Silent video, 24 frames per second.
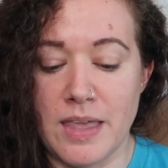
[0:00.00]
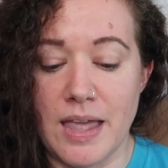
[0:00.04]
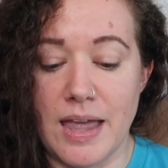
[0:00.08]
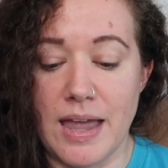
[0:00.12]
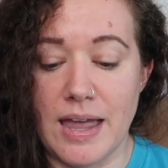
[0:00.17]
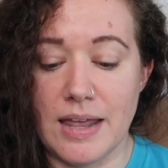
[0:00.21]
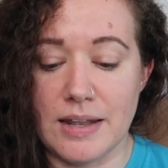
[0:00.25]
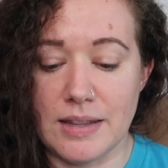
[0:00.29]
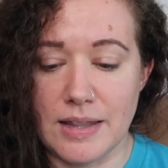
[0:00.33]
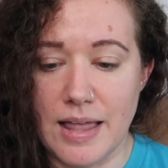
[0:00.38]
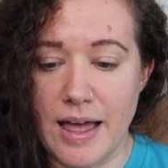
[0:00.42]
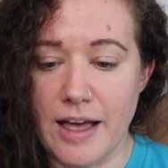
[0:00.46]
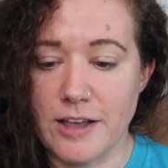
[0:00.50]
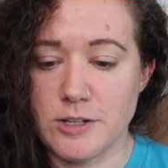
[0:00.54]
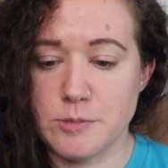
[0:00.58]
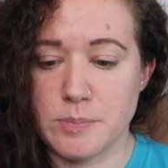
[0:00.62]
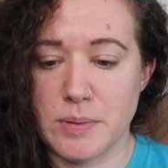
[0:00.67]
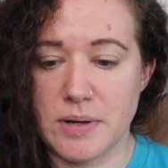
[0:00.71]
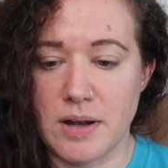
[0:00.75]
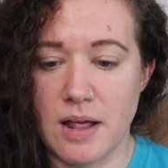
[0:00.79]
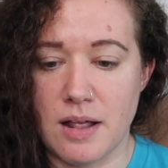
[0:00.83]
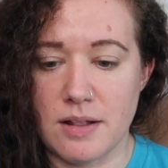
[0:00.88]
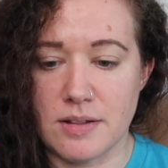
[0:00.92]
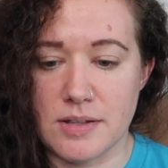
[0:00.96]
And last
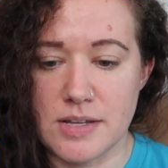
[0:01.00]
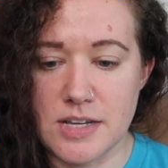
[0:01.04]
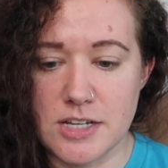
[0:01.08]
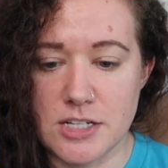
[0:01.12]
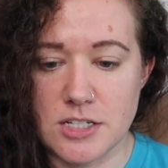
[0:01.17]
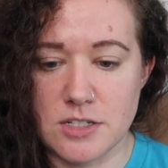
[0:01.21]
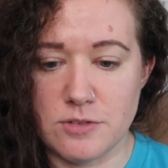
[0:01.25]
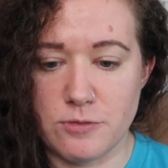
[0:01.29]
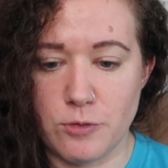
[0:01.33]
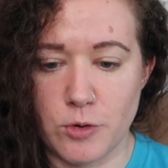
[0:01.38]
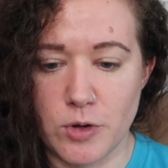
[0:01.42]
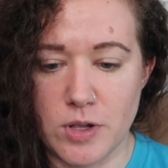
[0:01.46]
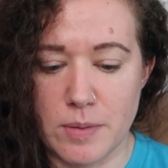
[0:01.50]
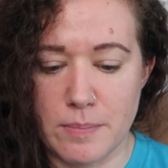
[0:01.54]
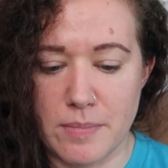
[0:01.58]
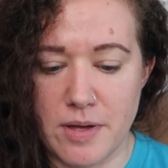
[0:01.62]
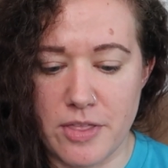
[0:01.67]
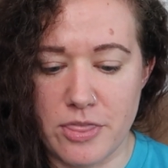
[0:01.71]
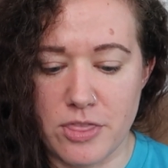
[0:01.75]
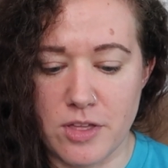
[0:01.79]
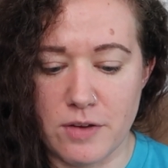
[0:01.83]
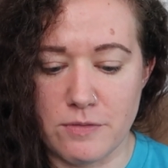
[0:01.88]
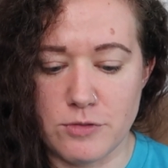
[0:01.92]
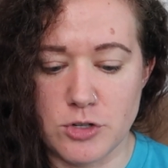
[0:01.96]
but not least, for the
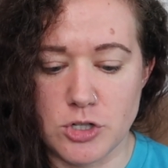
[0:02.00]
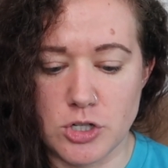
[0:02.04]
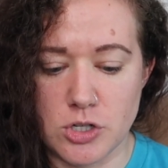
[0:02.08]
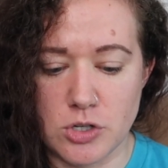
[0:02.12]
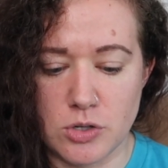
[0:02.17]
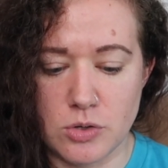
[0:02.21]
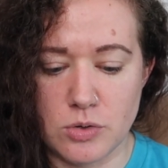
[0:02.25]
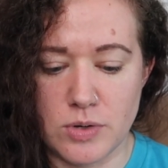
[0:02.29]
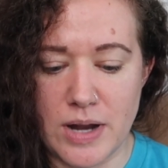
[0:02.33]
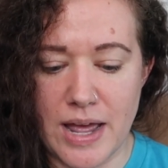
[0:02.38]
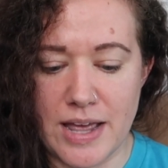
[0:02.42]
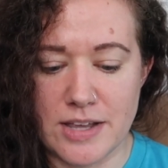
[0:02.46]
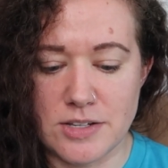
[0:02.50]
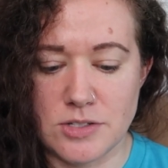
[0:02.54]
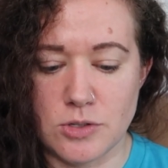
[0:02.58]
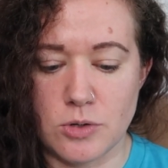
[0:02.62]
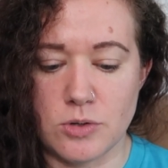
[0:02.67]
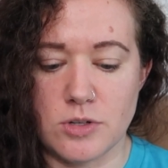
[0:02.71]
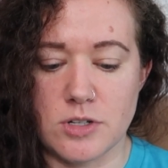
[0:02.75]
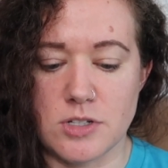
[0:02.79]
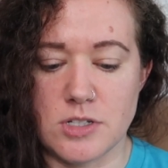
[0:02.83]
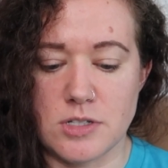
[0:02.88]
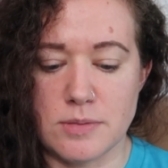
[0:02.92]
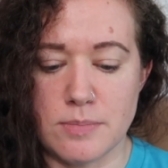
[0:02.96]
month of June, I
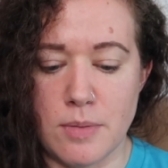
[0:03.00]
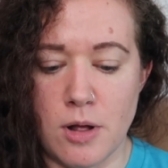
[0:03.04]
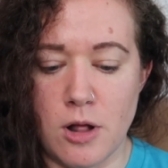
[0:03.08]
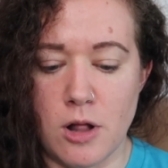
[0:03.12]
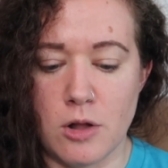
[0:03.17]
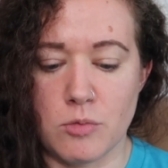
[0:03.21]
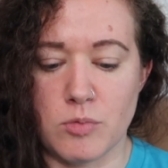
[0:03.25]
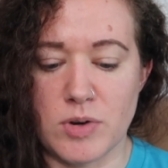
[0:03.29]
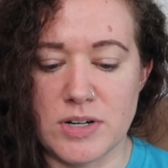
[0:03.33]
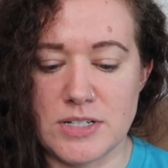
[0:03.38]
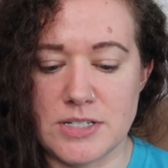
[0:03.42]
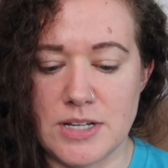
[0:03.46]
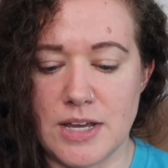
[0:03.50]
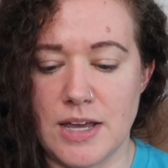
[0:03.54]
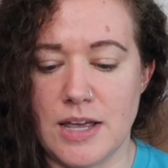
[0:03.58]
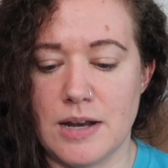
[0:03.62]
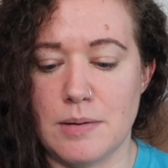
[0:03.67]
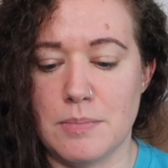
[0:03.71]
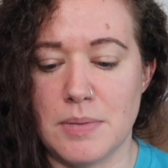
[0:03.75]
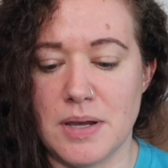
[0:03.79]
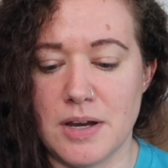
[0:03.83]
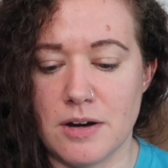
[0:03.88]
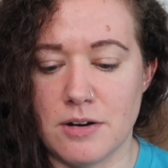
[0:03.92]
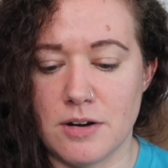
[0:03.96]
sold a small
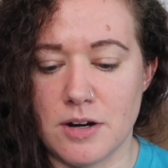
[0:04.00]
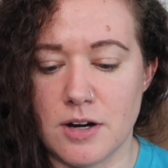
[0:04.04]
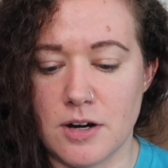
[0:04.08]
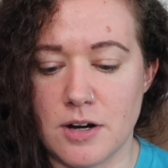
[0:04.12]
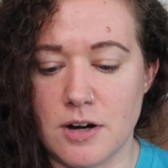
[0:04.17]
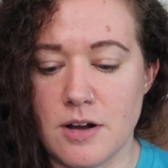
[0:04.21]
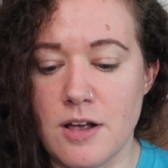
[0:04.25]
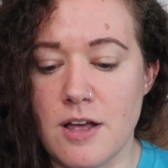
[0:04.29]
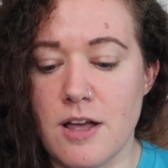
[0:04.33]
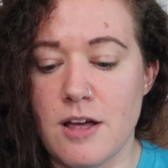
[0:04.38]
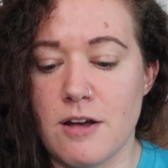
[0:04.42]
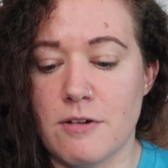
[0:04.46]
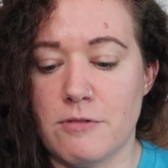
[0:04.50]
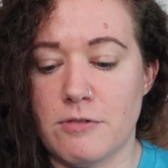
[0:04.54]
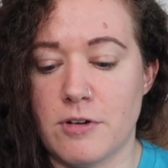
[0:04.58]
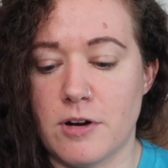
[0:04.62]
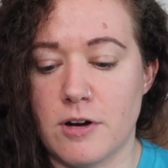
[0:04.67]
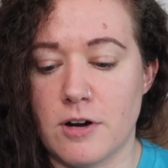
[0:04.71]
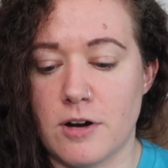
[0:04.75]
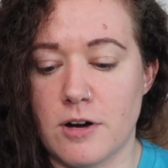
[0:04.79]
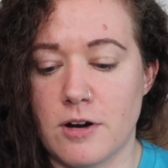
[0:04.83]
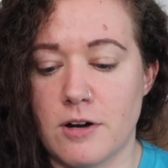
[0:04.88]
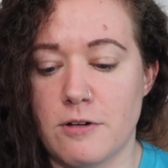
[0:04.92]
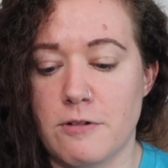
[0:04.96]
rattan mirror
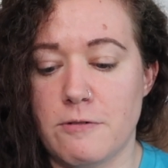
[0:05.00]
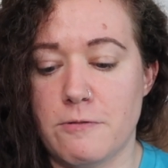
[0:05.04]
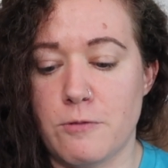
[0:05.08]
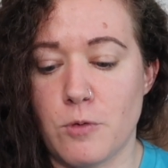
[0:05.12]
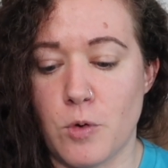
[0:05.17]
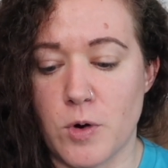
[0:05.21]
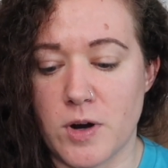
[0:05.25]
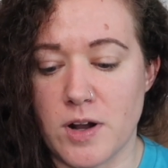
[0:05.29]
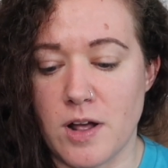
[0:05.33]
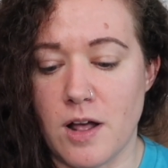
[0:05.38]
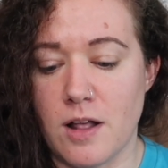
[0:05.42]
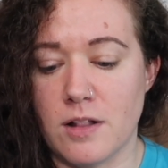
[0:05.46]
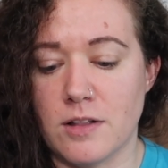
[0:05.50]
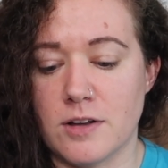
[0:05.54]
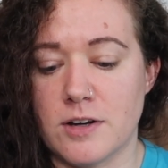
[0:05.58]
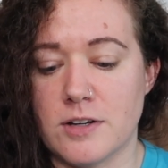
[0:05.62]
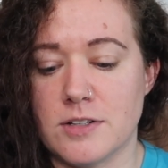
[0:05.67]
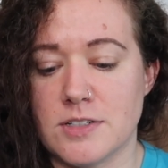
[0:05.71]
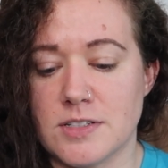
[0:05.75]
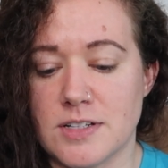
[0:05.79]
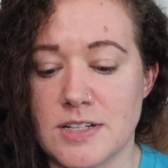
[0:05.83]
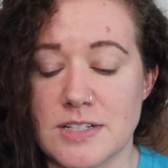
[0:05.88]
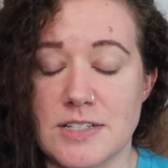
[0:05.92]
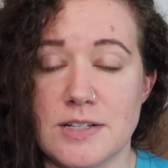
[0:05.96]
for
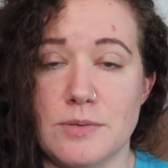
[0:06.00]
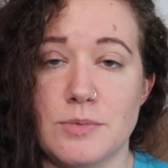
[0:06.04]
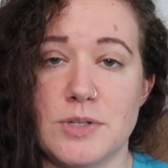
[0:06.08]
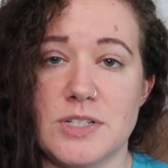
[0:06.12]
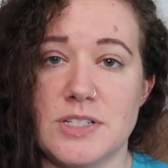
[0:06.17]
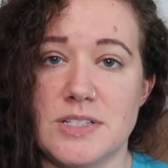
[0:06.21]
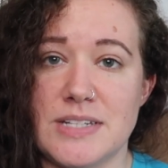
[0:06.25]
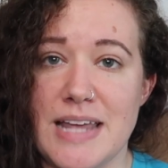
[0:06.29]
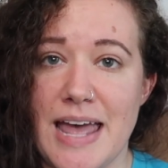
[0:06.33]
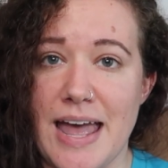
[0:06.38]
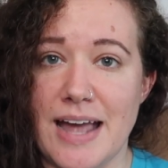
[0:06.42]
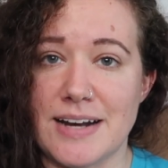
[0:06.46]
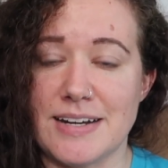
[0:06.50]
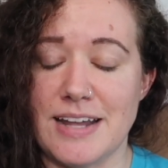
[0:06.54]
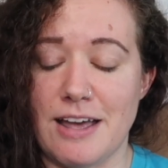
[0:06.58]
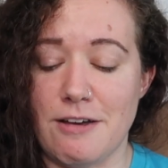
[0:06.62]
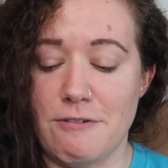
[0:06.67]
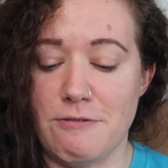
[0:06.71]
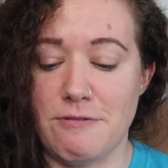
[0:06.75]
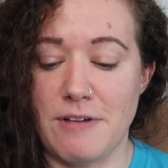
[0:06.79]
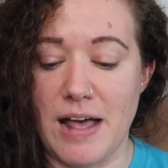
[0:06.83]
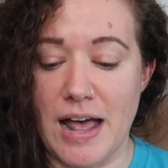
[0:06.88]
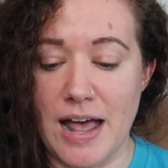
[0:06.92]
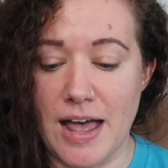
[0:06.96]
$4 because it was tagged
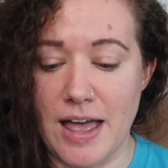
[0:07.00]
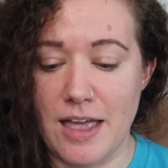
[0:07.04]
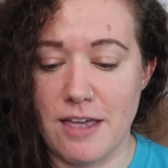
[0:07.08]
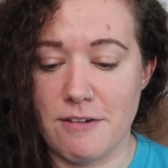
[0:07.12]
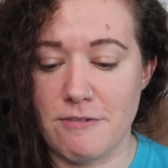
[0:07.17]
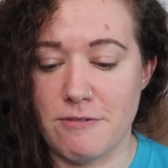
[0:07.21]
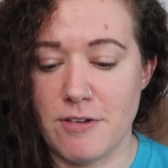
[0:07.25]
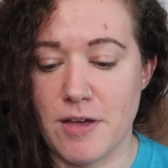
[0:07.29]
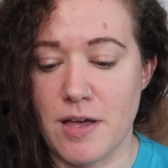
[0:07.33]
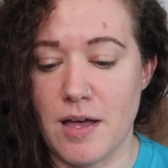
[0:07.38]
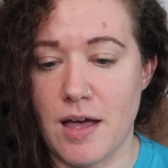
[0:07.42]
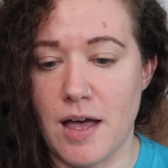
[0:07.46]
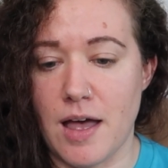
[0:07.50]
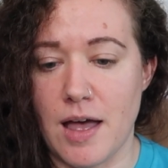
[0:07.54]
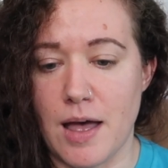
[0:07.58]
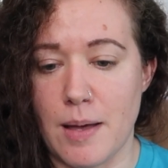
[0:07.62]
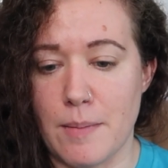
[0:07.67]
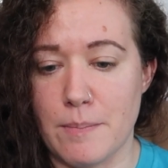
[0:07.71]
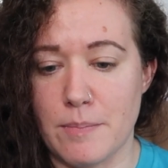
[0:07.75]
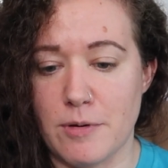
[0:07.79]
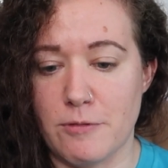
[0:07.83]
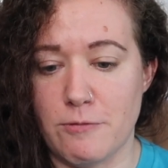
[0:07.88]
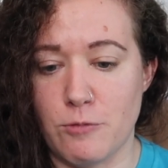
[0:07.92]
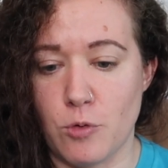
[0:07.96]
at
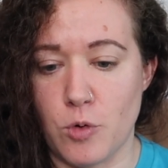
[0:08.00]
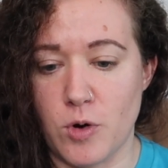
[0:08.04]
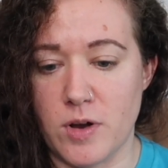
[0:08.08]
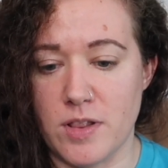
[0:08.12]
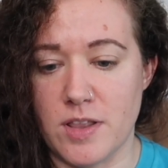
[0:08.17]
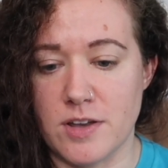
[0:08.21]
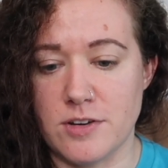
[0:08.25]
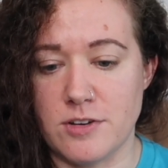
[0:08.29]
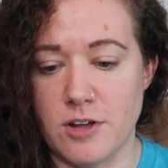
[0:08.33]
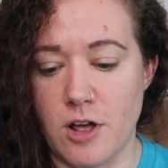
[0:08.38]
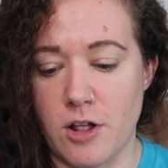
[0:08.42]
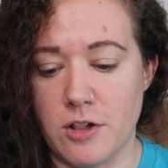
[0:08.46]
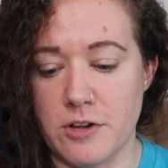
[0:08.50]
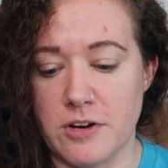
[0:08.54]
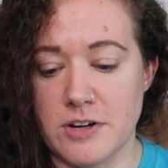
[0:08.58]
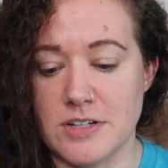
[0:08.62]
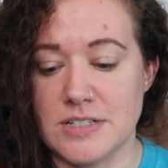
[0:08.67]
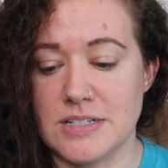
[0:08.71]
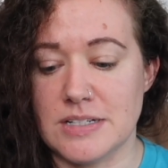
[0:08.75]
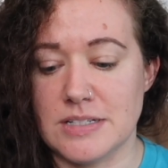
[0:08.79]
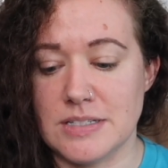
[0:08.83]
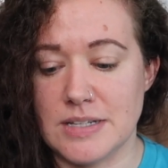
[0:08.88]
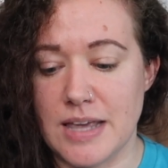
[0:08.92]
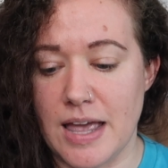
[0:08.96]
$5 before the
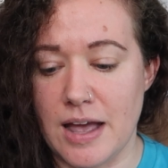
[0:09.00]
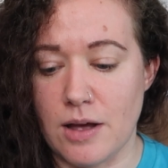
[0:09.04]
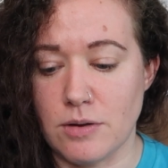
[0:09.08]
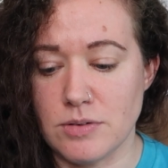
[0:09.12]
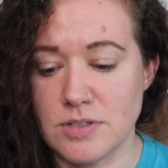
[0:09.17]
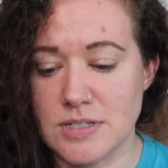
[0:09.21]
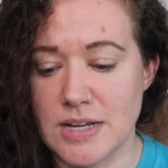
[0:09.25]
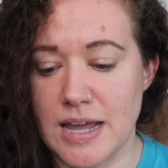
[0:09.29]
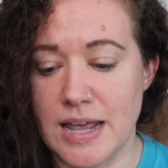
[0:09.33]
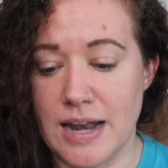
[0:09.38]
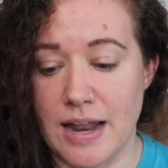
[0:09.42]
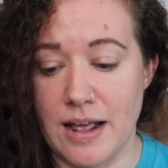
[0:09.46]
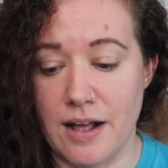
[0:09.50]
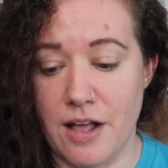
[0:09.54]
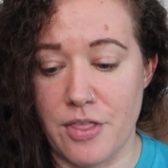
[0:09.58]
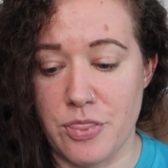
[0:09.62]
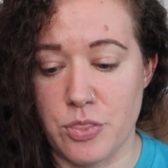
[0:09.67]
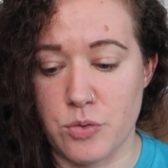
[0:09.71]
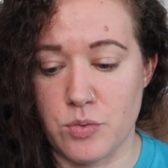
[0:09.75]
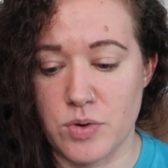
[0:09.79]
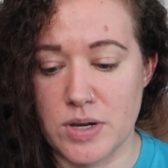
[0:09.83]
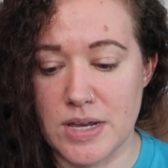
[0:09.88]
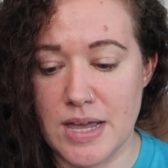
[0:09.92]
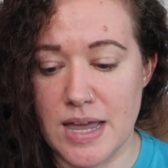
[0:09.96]
$1 discount, and I
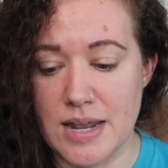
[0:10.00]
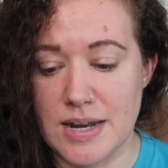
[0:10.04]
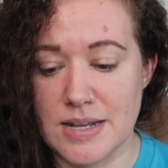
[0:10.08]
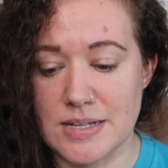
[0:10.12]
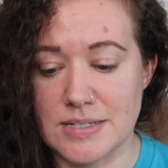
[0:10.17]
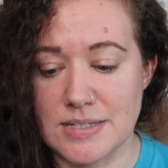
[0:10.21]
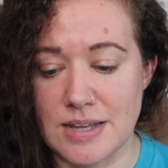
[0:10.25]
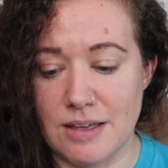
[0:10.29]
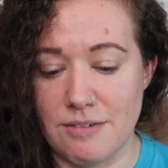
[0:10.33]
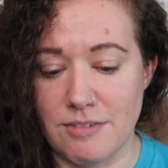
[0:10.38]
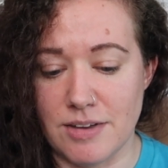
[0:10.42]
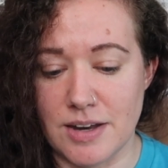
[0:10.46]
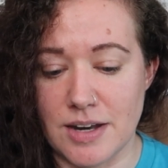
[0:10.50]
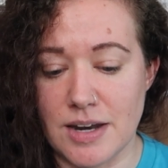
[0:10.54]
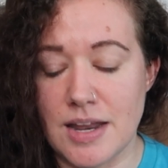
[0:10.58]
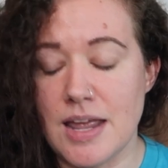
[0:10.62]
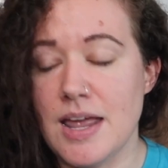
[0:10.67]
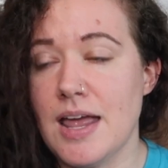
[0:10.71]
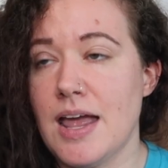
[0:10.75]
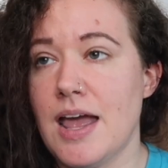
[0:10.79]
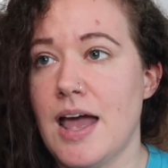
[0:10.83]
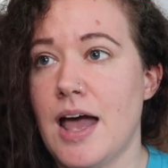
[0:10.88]
got $3.87.